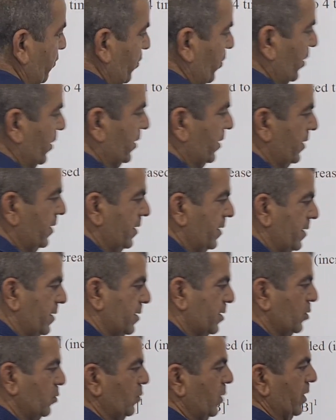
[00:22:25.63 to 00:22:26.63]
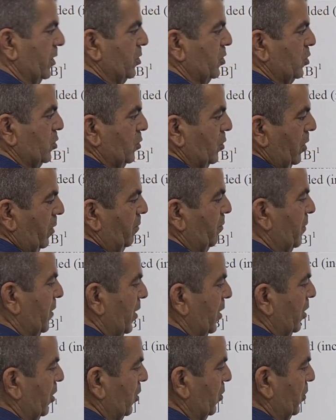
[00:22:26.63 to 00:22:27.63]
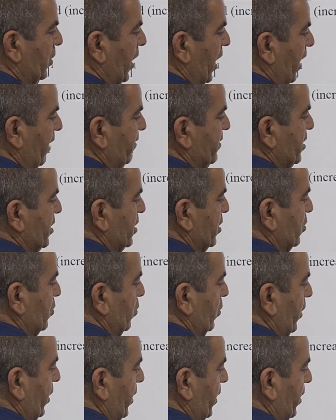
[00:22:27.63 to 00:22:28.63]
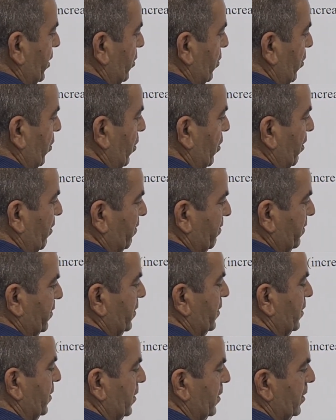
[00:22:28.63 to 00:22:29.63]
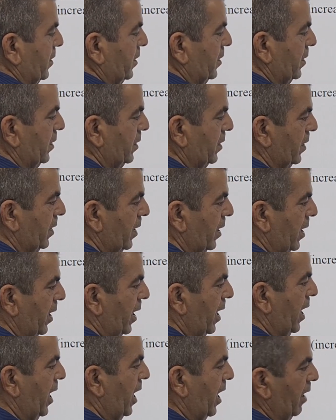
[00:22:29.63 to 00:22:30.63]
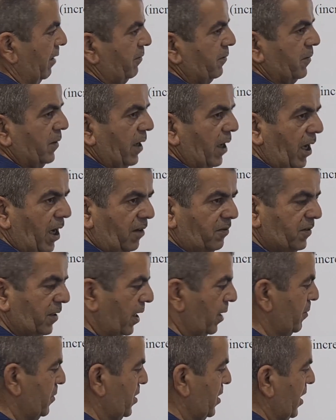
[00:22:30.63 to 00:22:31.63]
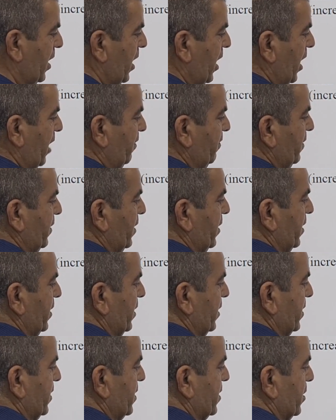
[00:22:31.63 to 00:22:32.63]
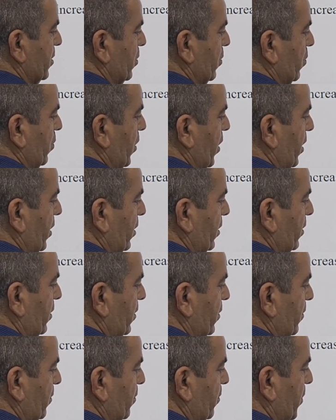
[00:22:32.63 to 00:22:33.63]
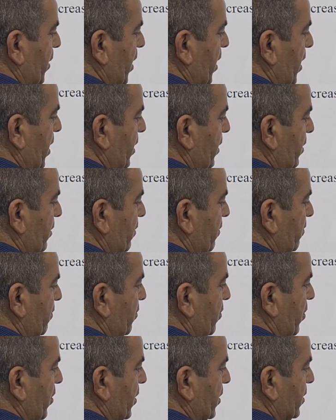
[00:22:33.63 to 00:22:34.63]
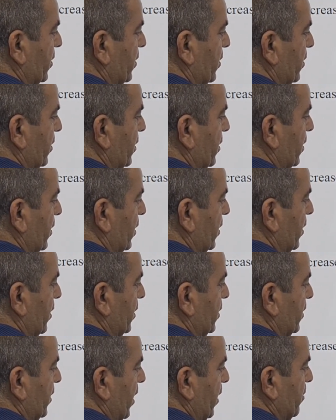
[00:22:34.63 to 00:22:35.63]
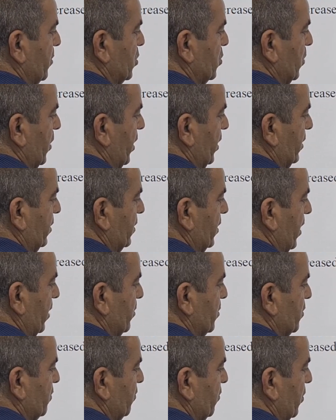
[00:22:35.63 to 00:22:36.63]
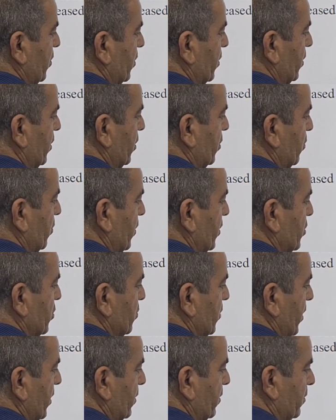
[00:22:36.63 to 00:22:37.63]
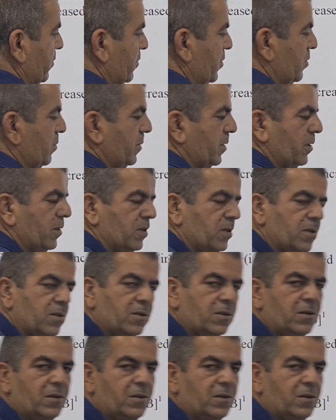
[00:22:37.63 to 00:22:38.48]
4 is 1. So we have square of half. Half times half is 1 by 4. Times what? Times 4 equals 1, which means